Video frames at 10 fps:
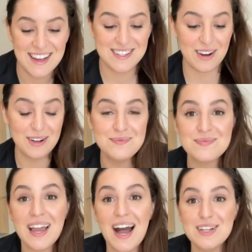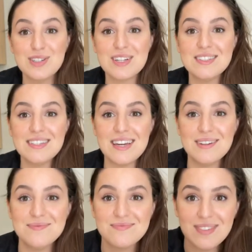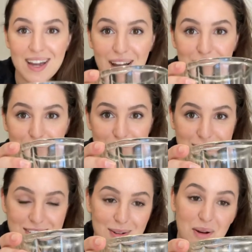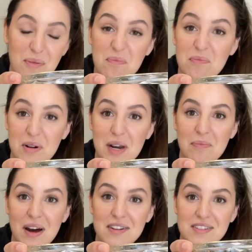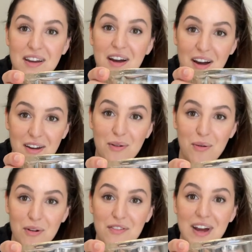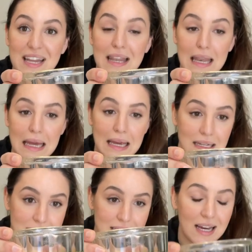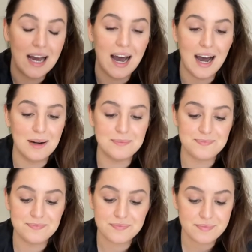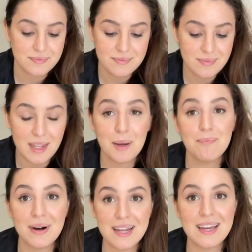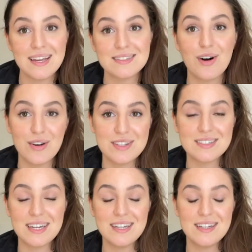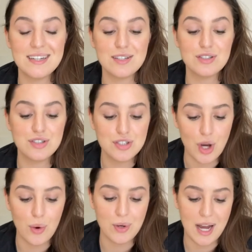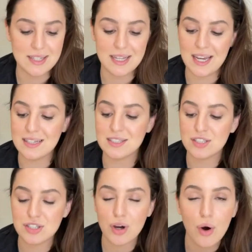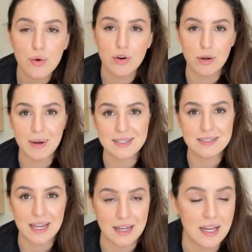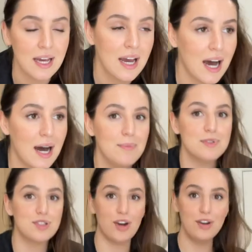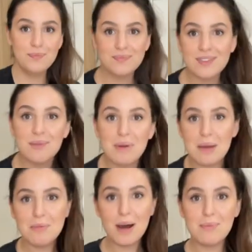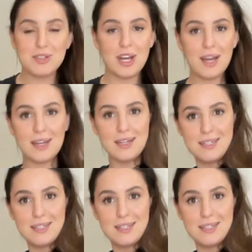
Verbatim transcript: So as you can see, I've used pretty much like a quarter of at least. Um, but it is honestly so nice. Like it's so good on my skin. Um, so baby bump check.